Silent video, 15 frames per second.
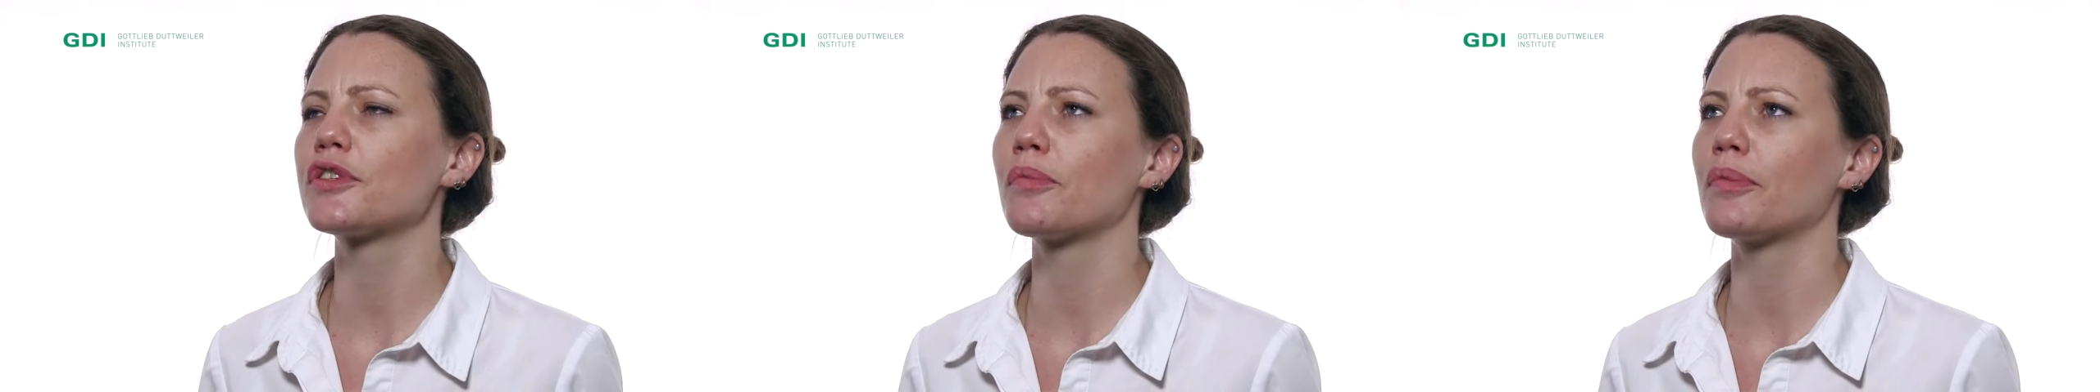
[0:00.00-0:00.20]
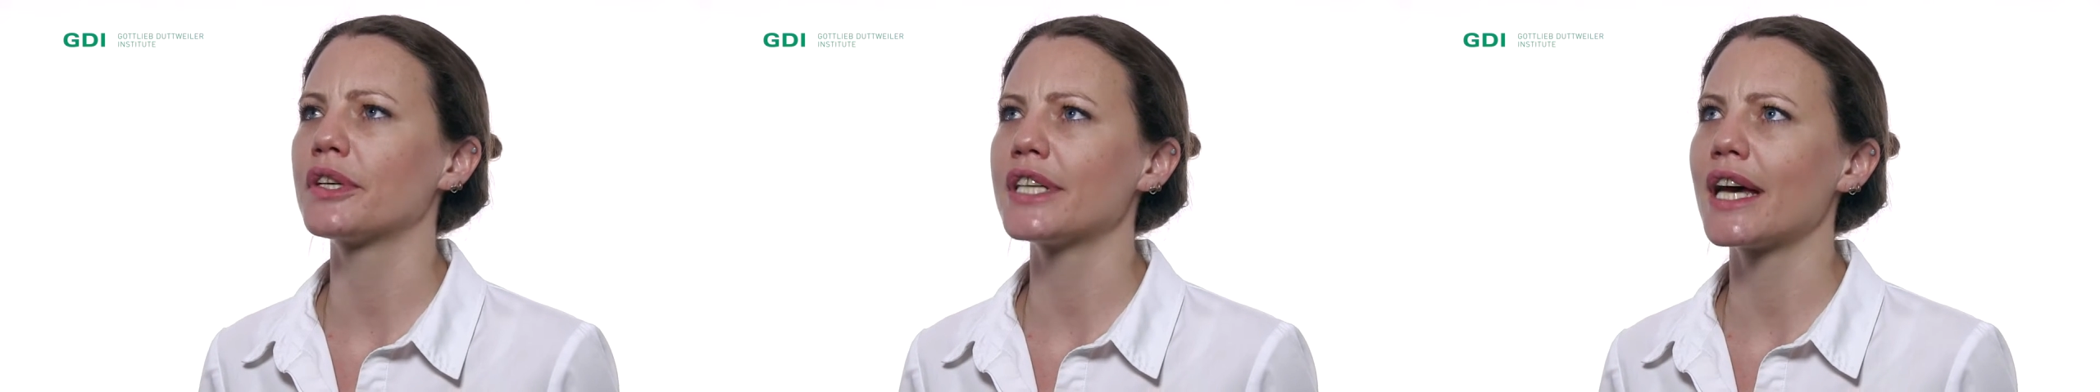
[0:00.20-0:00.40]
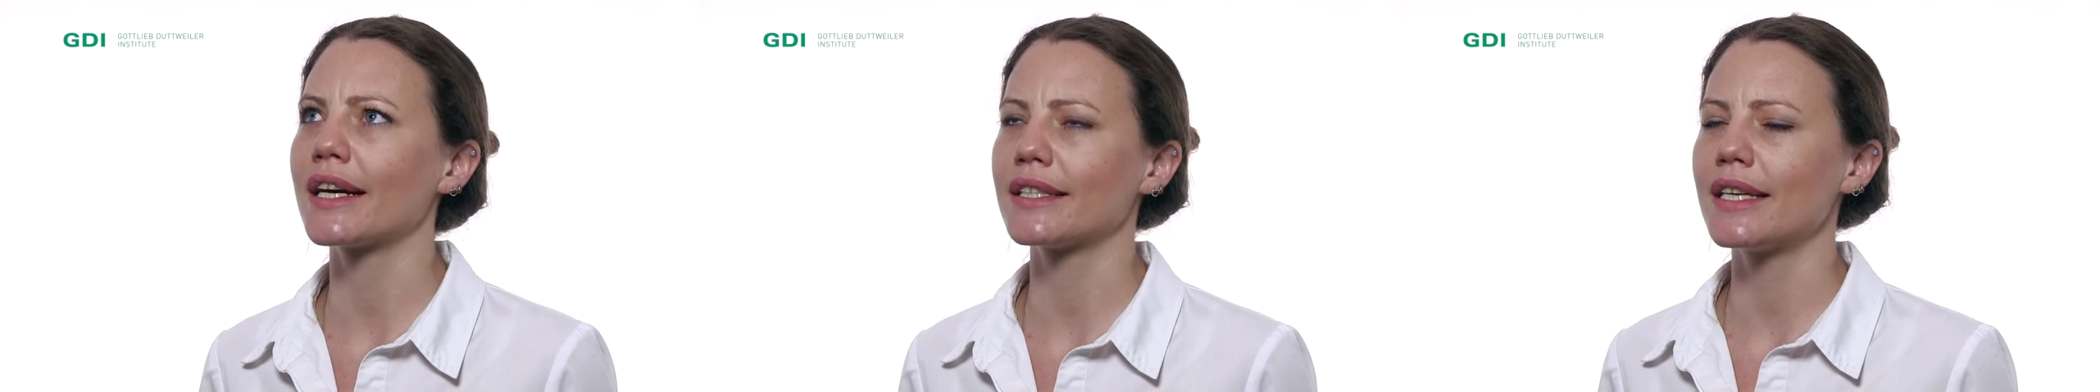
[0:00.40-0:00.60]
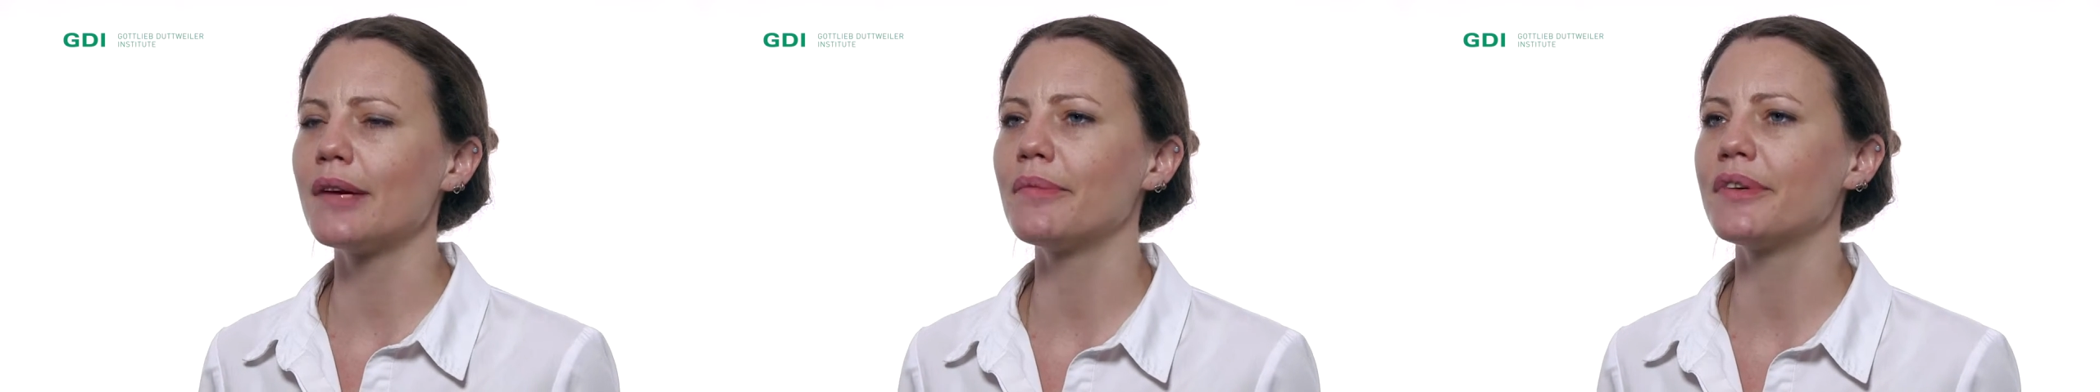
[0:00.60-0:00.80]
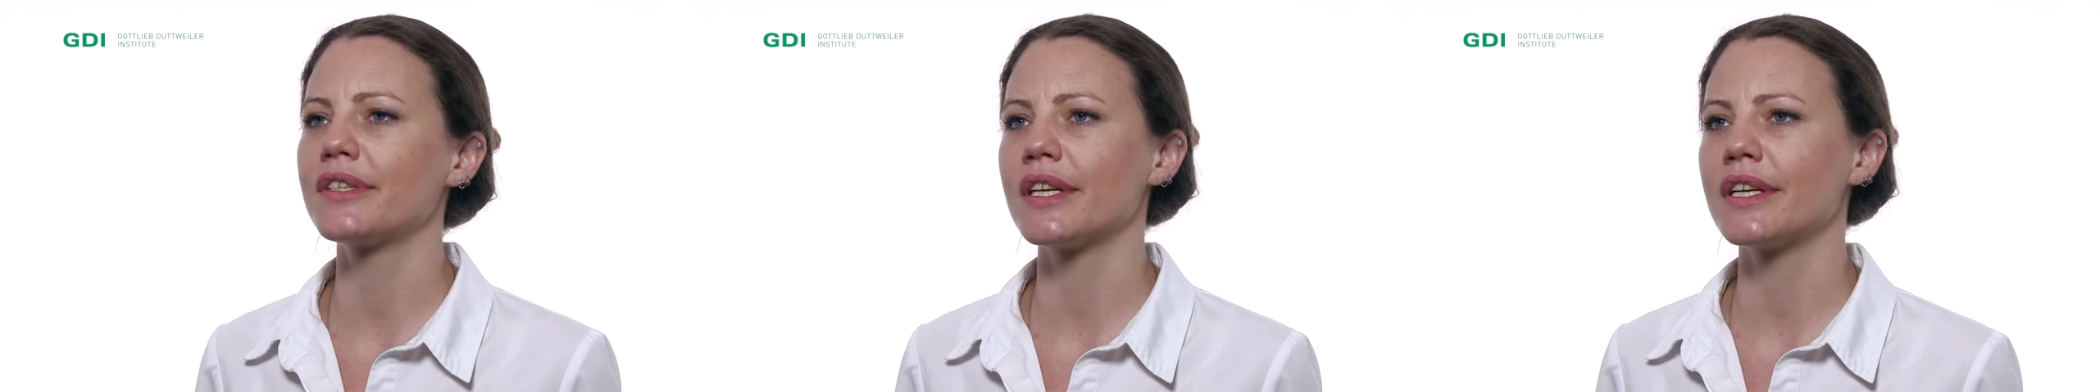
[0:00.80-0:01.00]
to protect
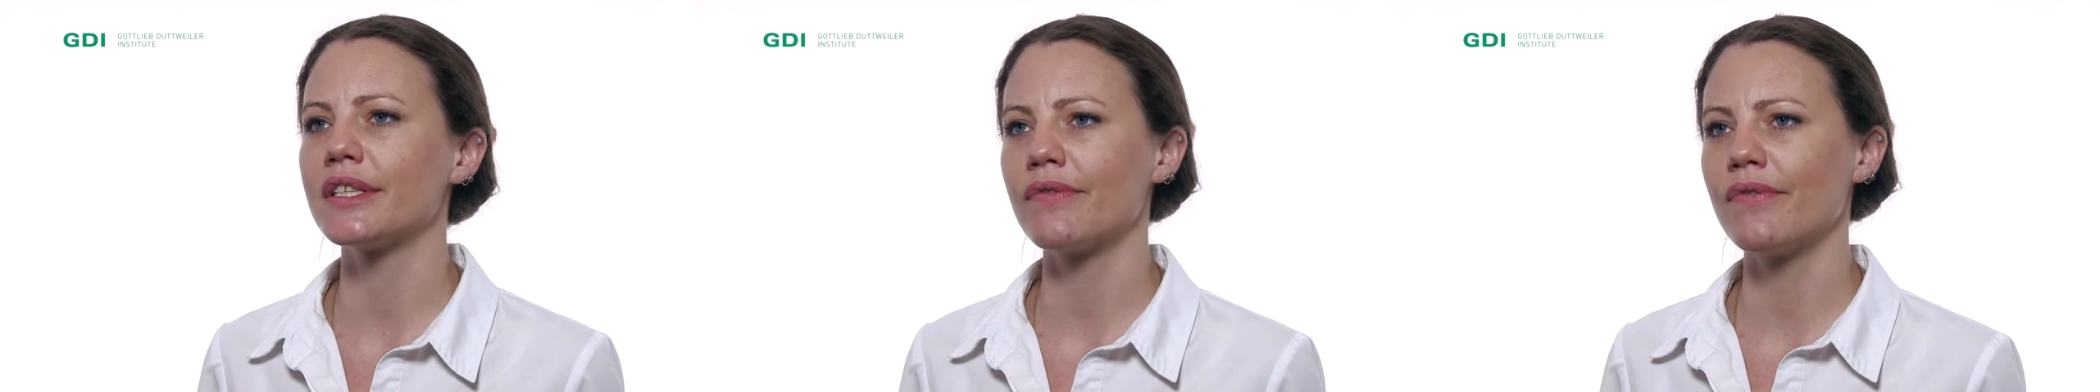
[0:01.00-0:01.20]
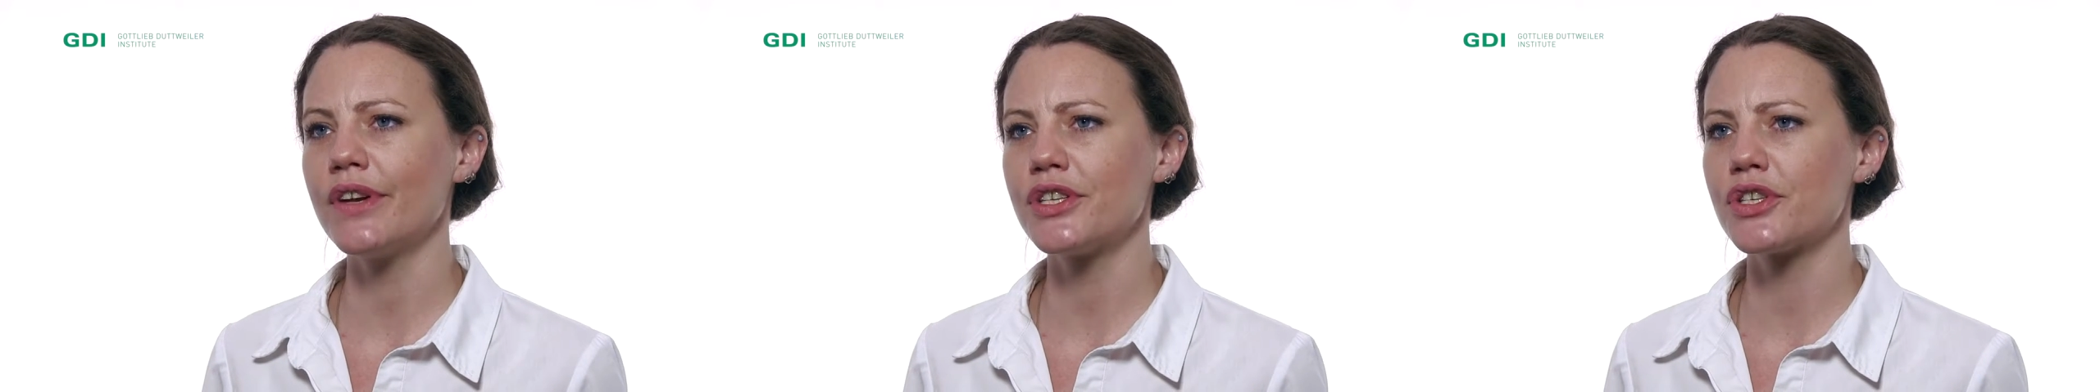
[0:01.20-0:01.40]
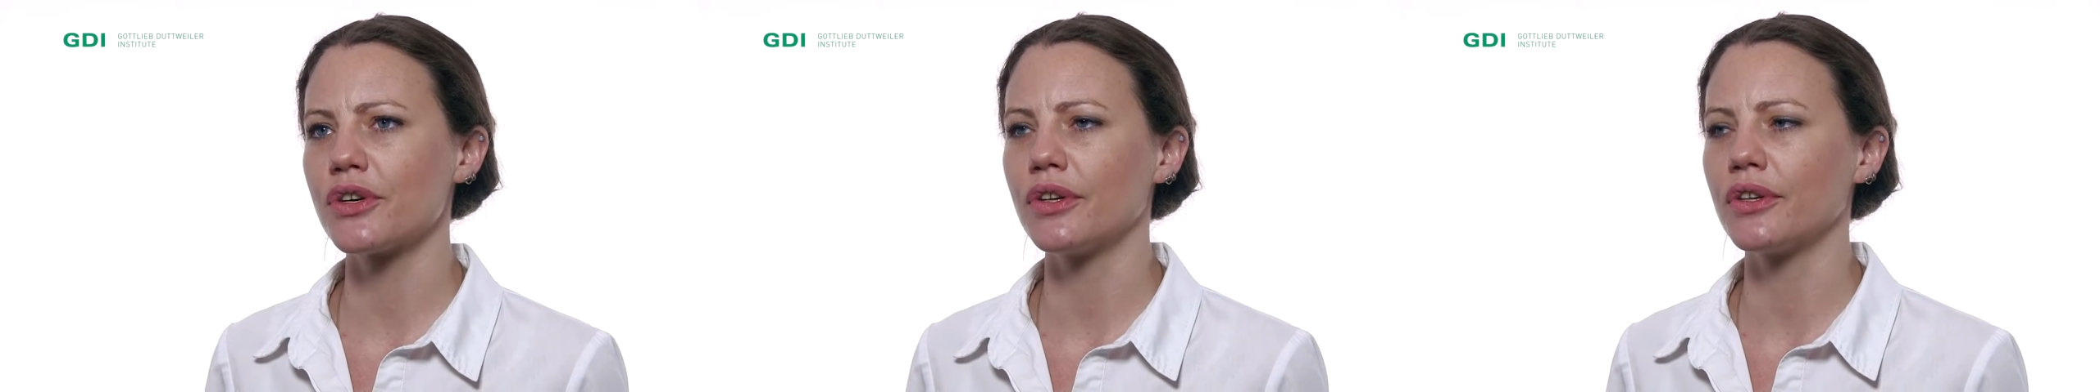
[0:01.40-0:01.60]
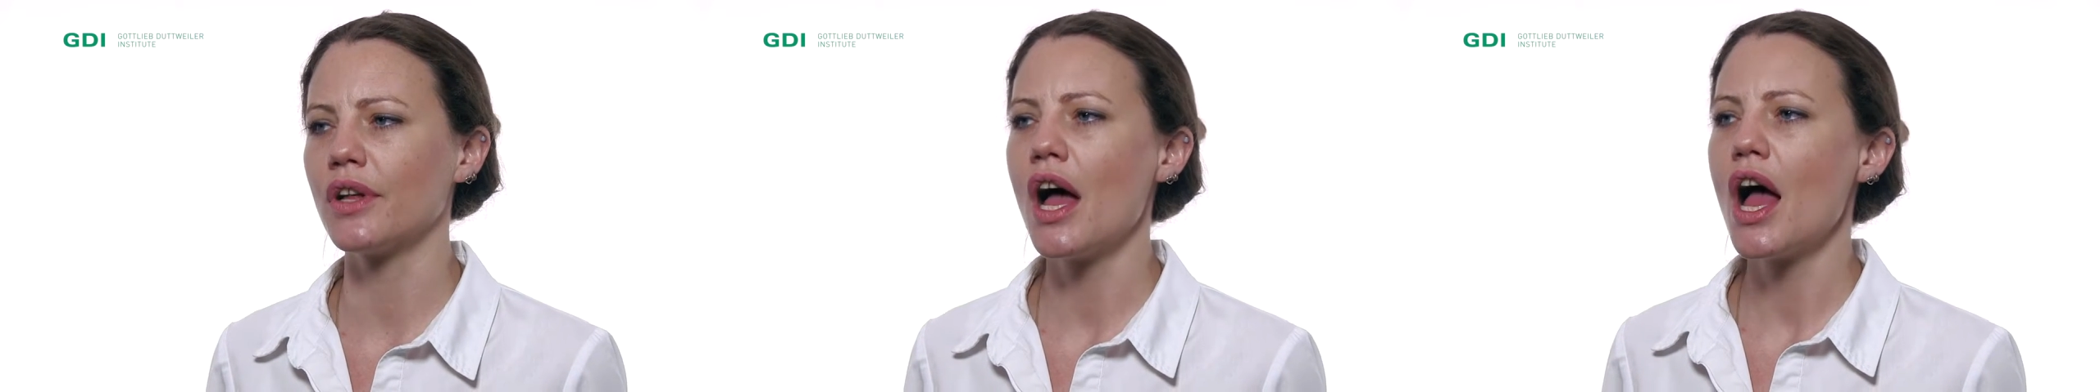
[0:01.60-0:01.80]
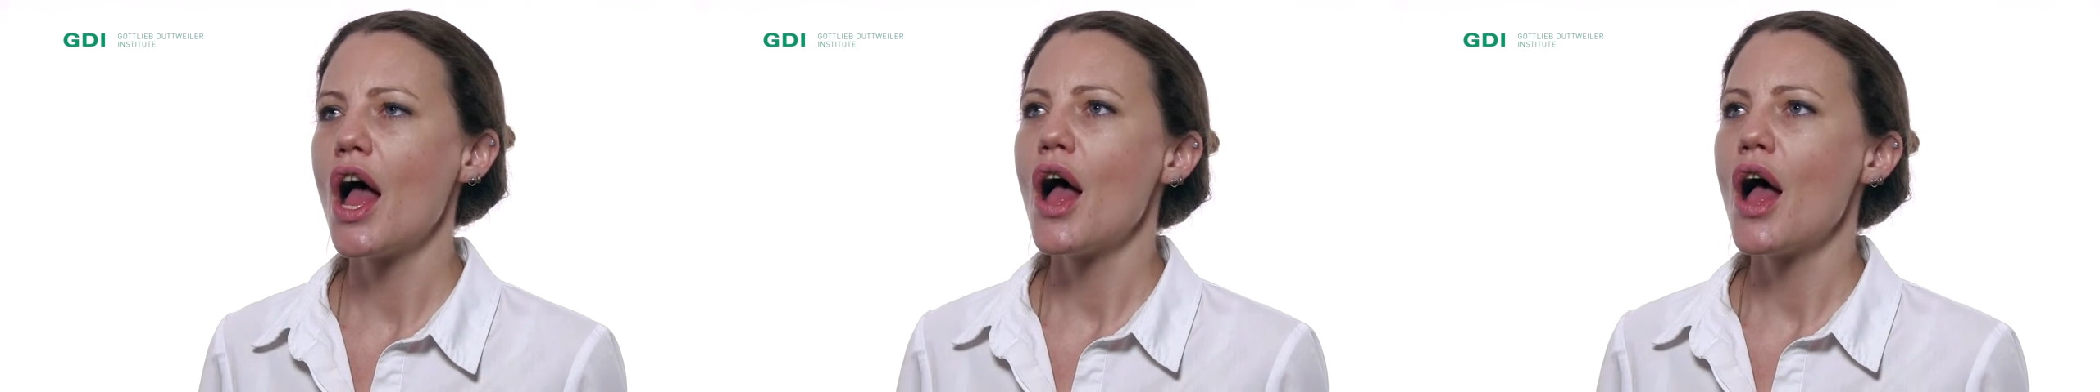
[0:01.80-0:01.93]
him as an individual,